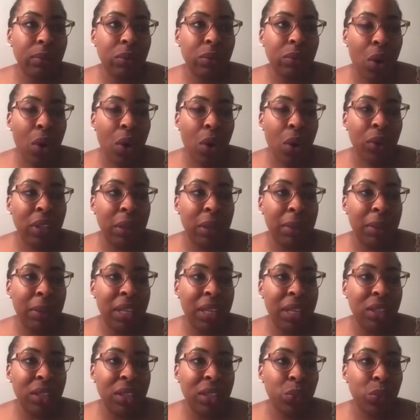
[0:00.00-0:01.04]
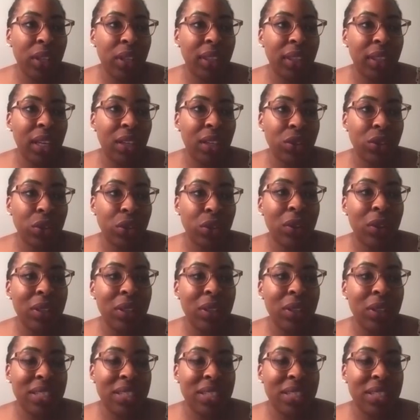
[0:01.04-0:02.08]
only means one thing, or only
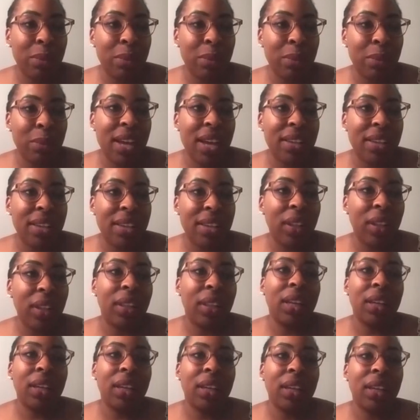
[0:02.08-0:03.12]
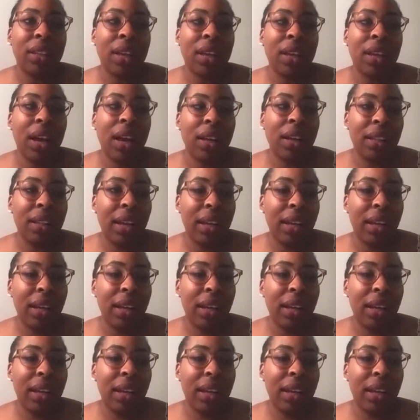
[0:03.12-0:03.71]
symbolizes one thing. That